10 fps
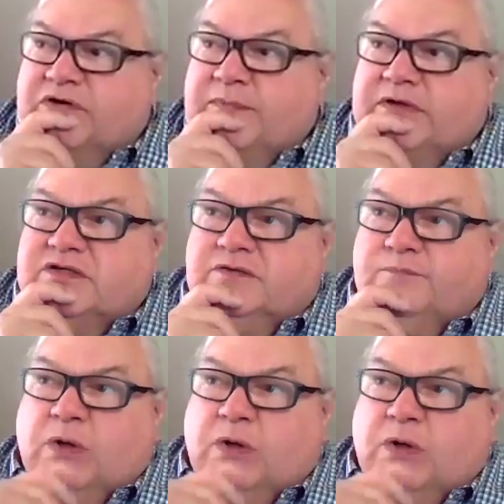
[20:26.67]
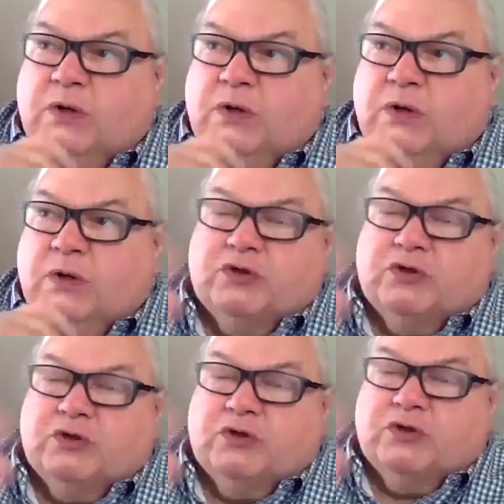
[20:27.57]
but it's poetry I don't
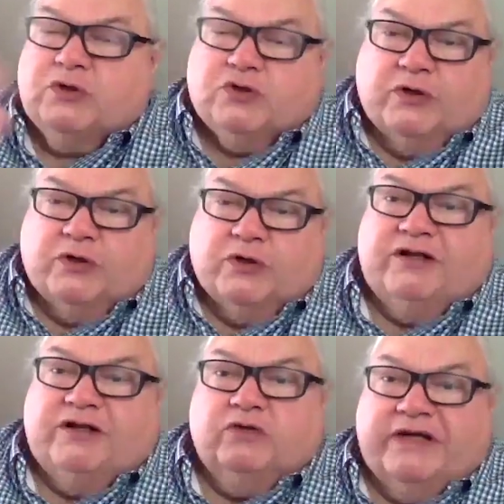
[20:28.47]
care for